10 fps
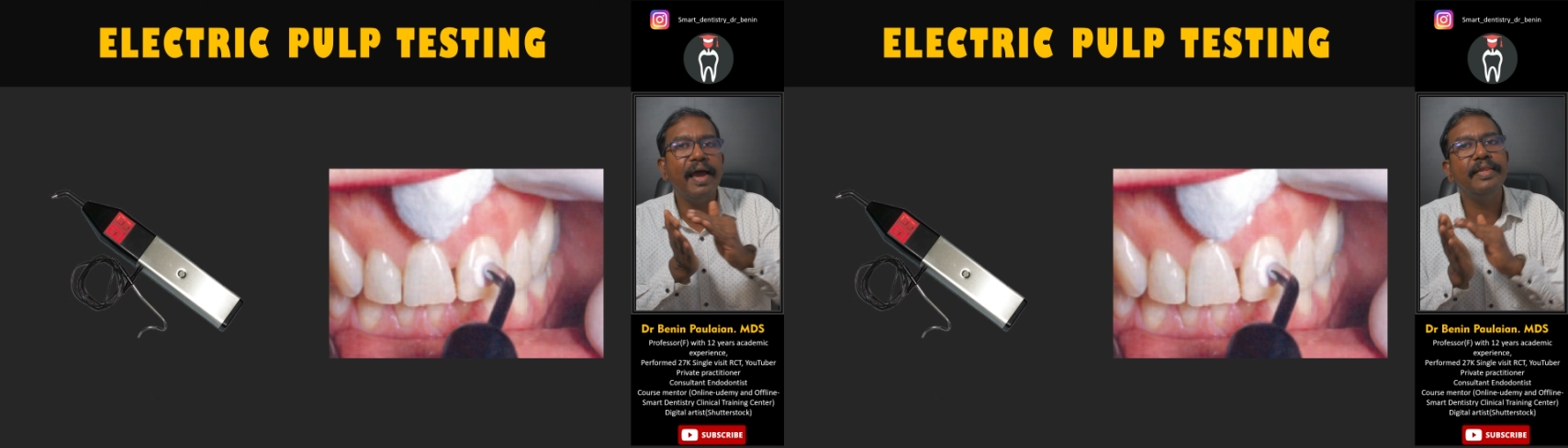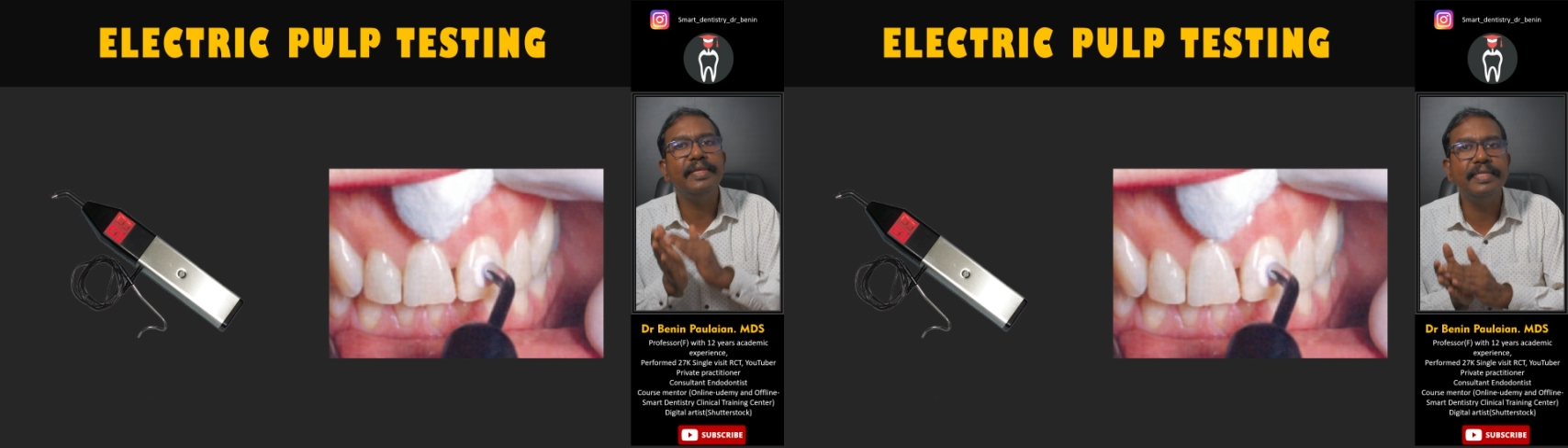
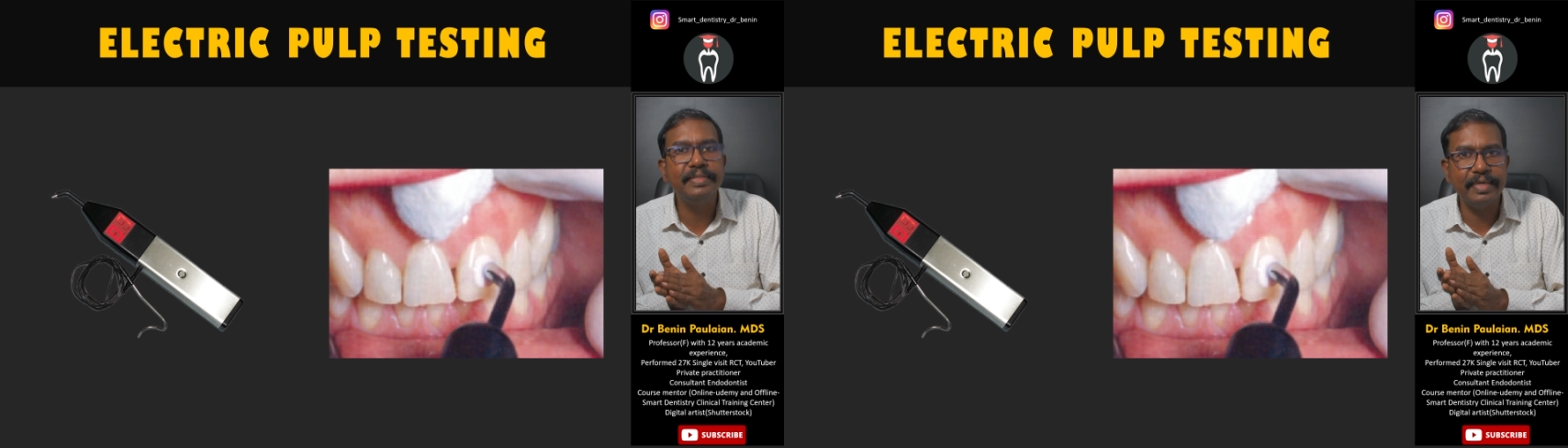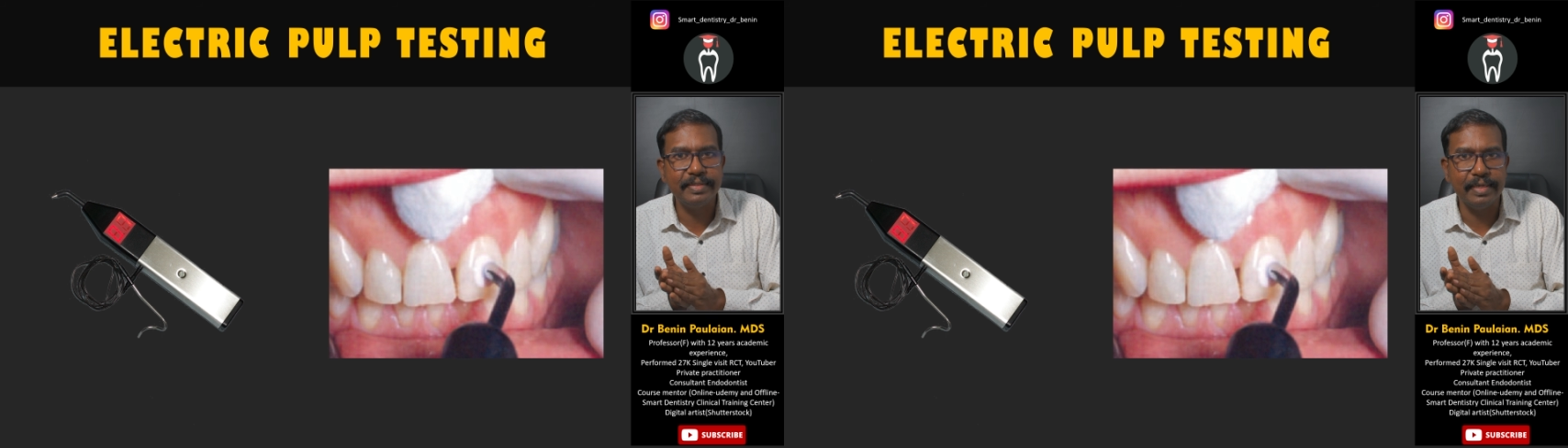and the
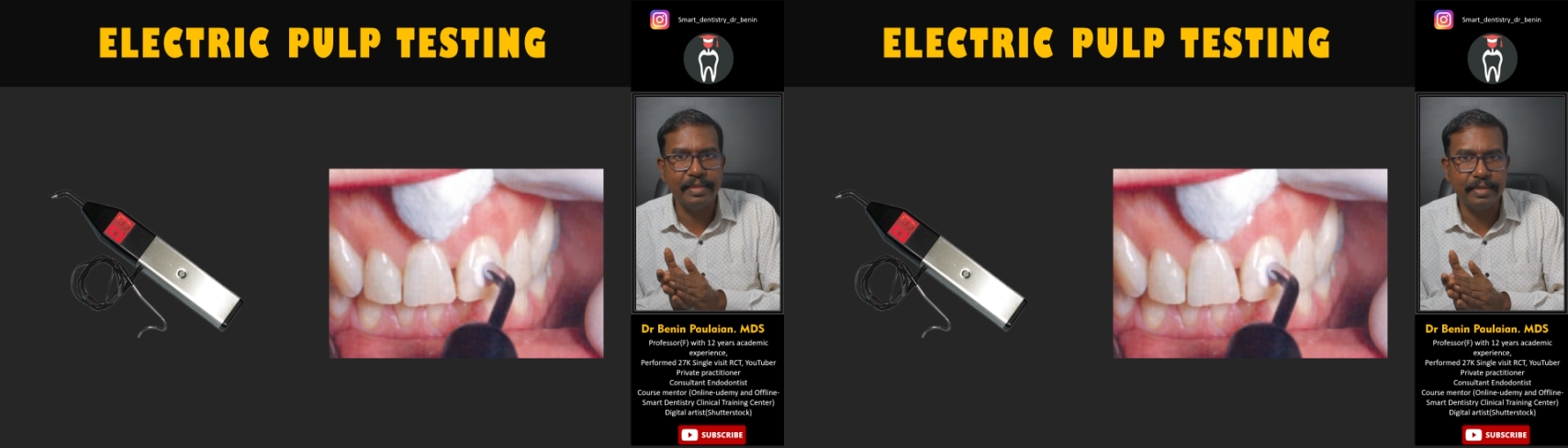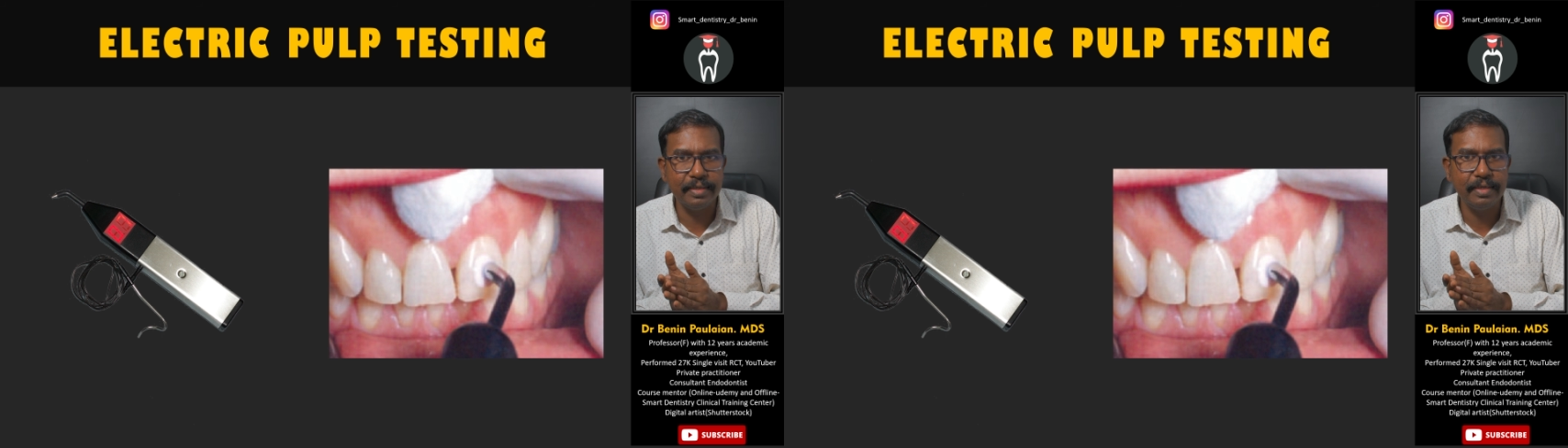
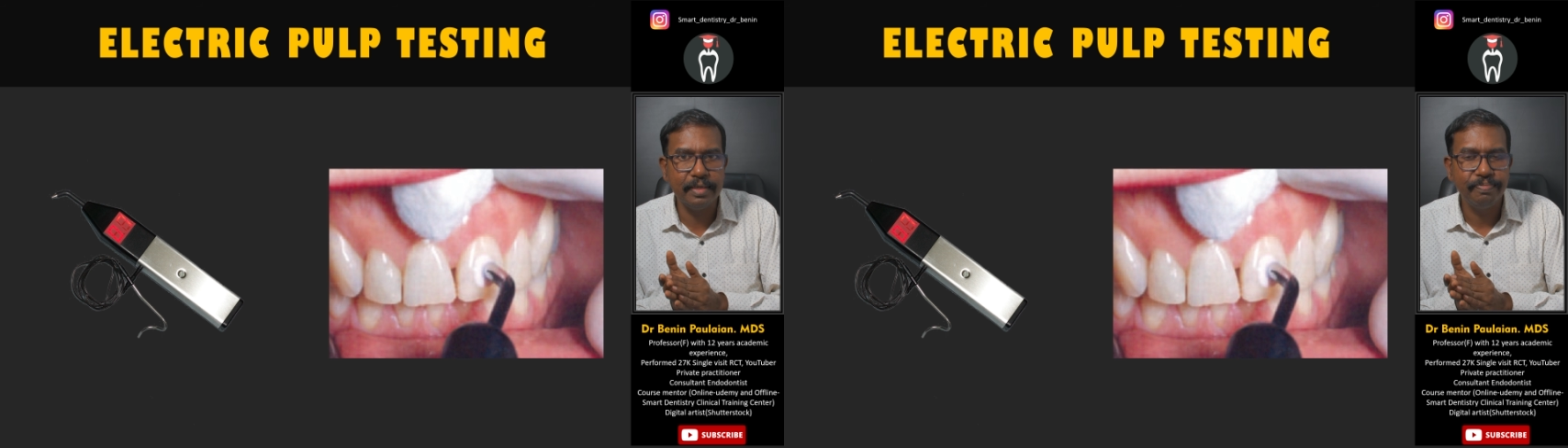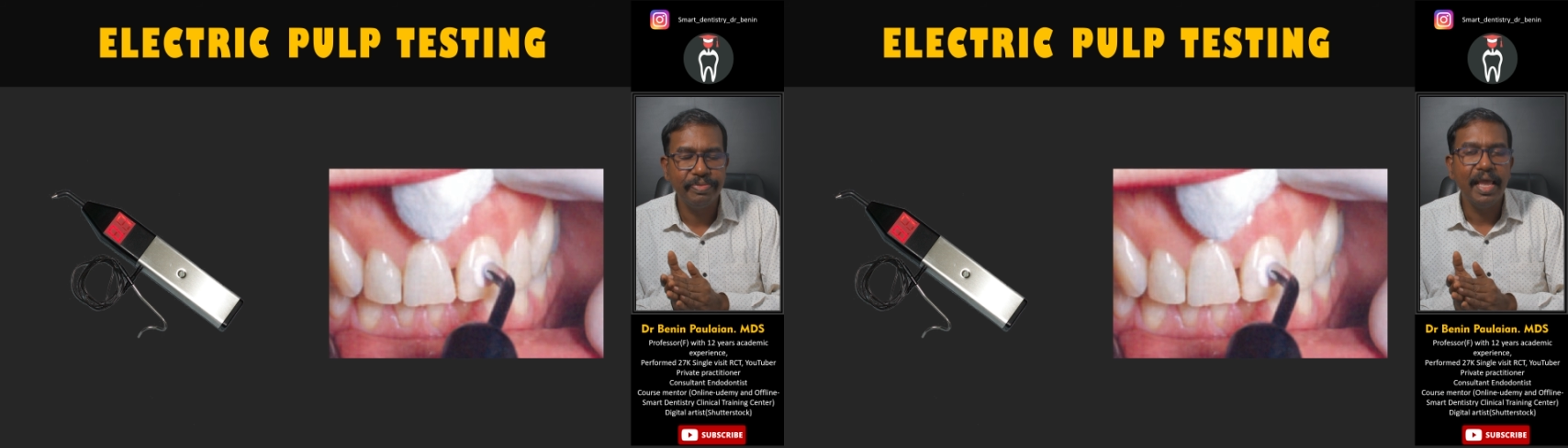incisal
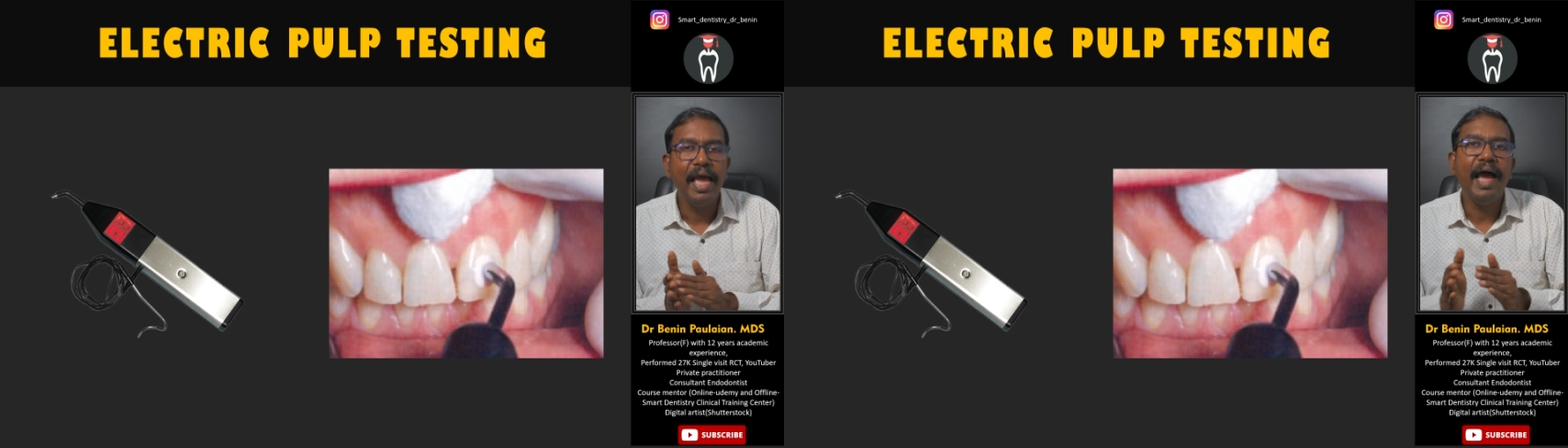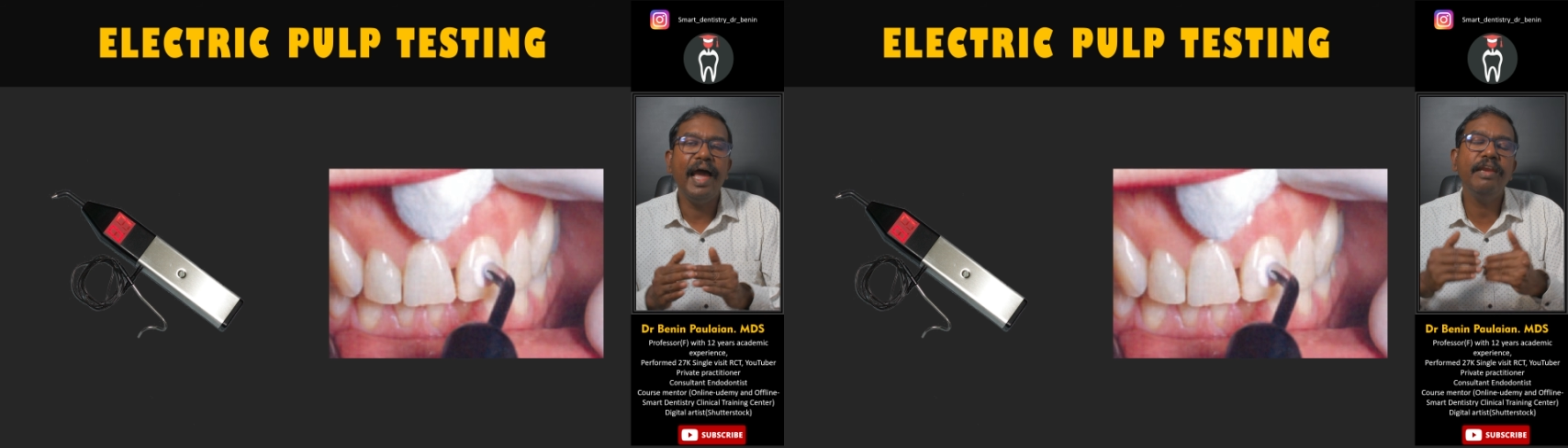third,
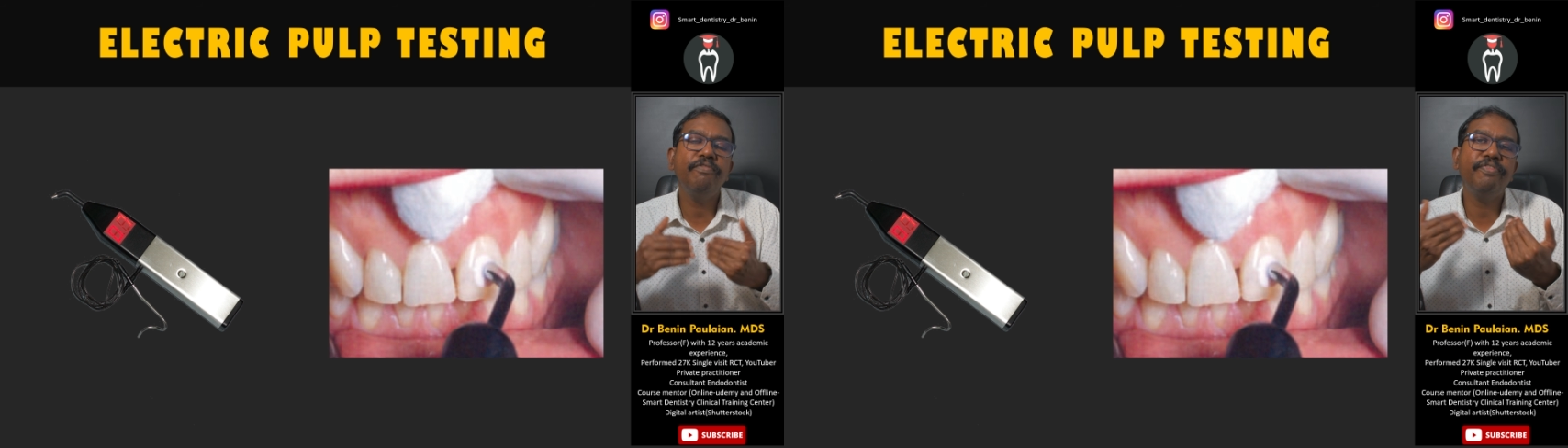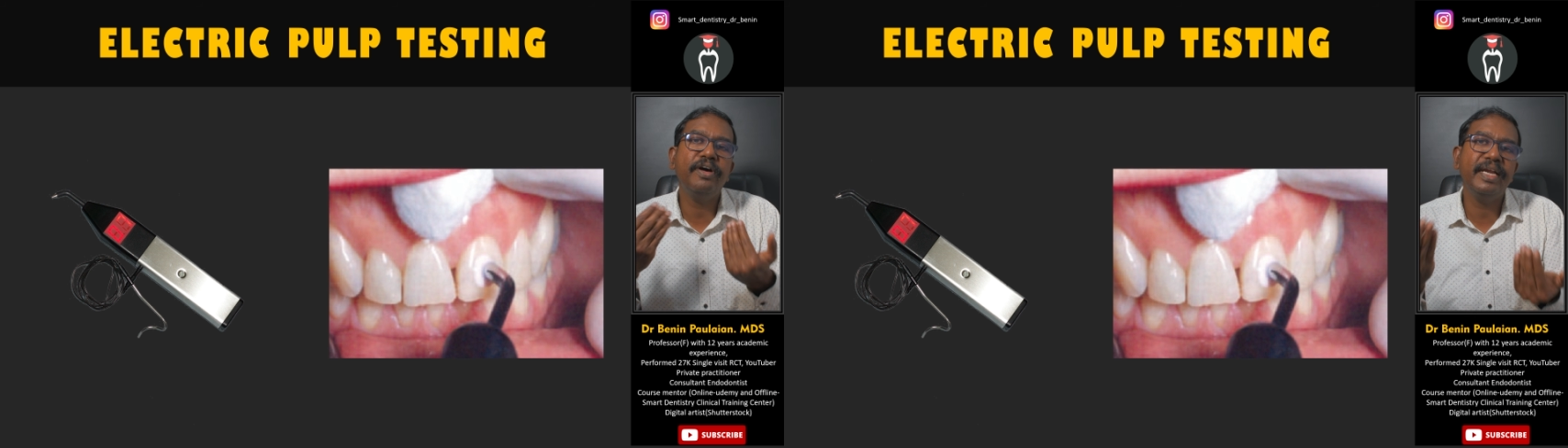
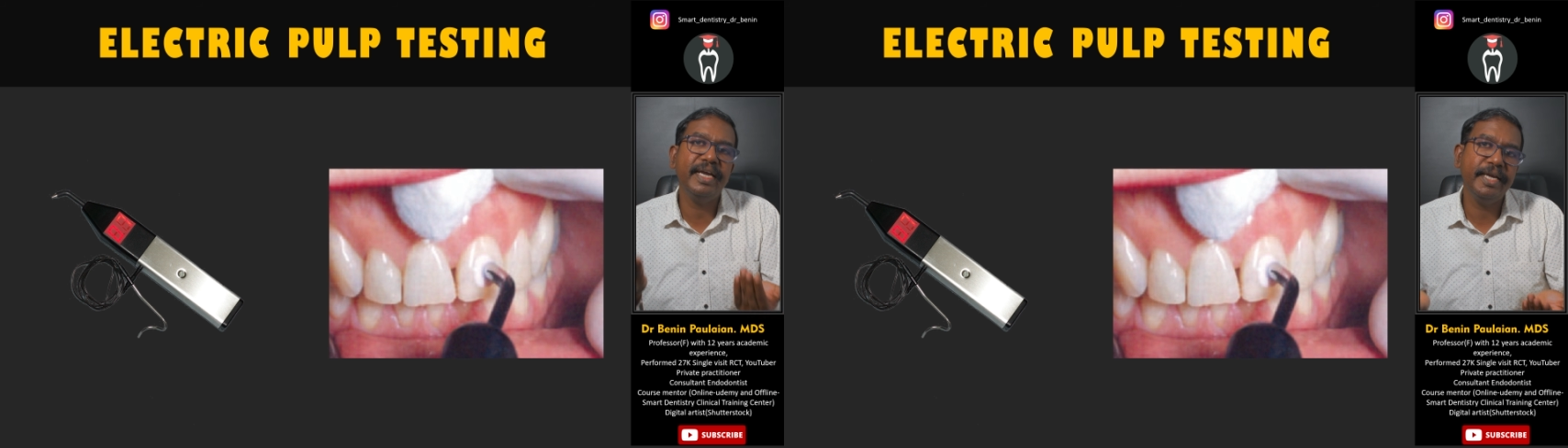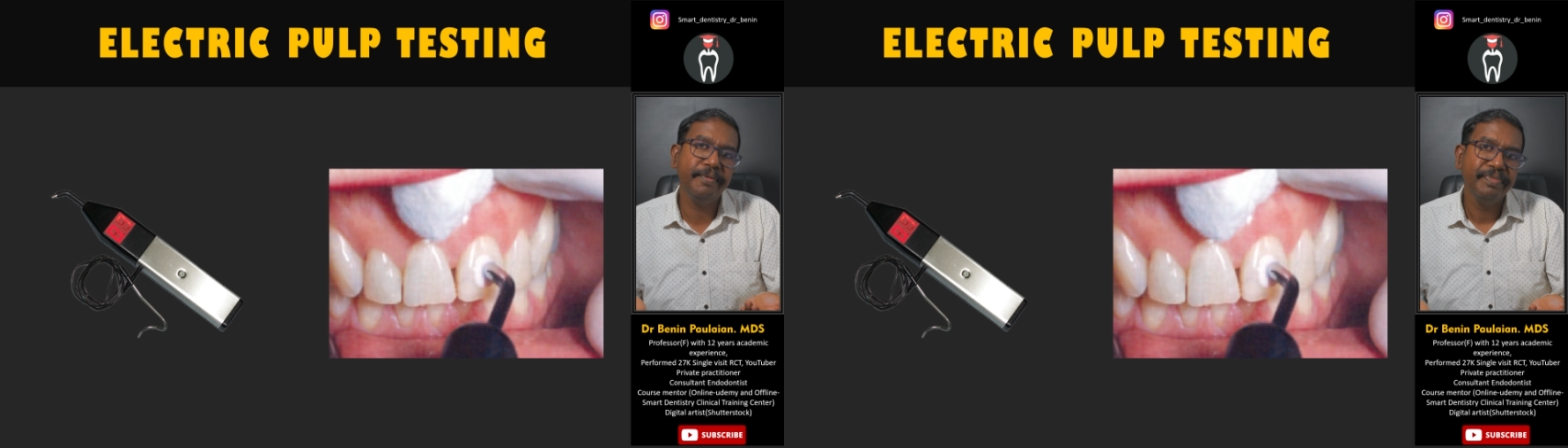and for
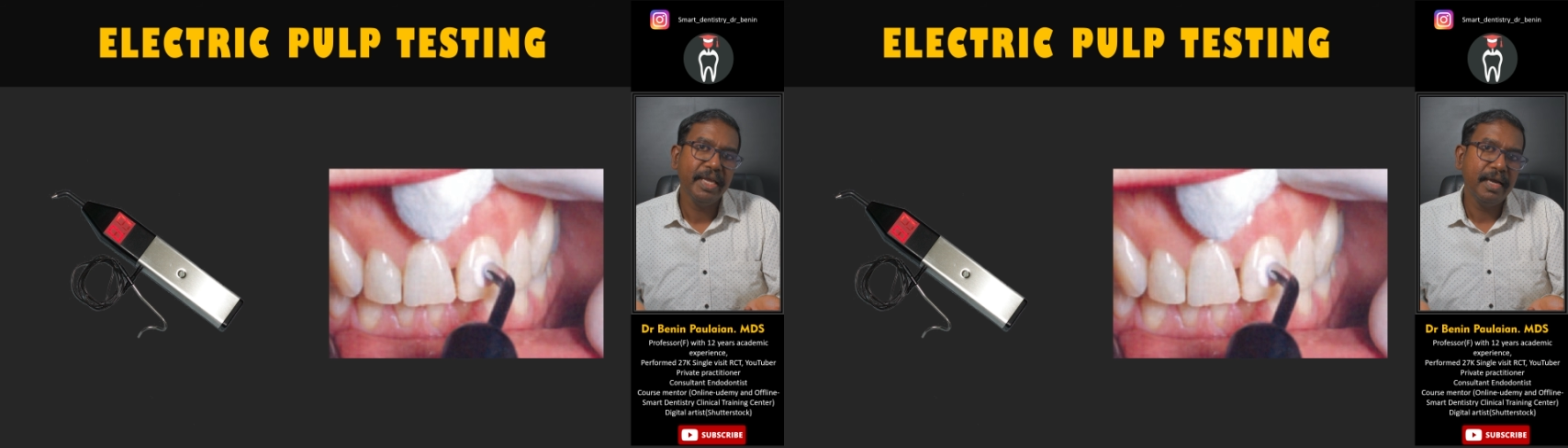a